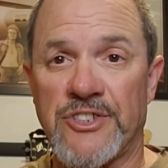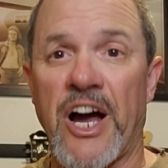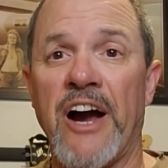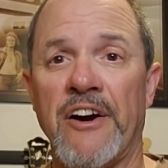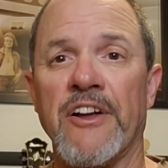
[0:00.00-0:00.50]

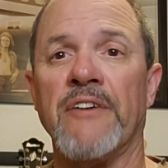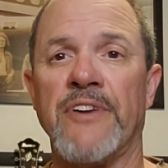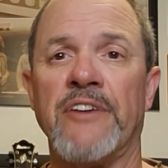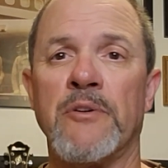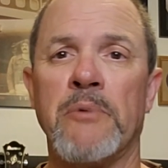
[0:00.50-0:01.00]
tired of
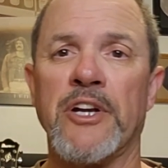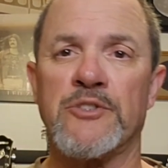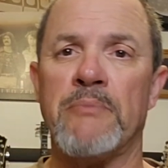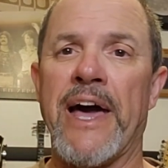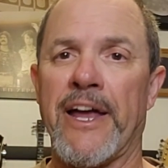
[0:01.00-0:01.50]
and
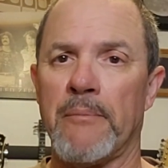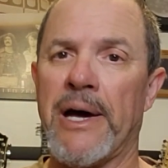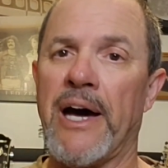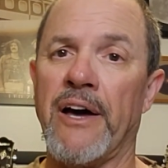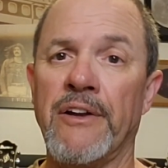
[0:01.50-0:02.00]
everybody's mad
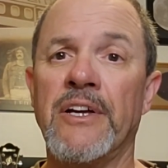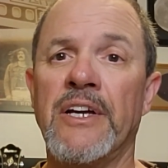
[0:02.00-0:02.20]
about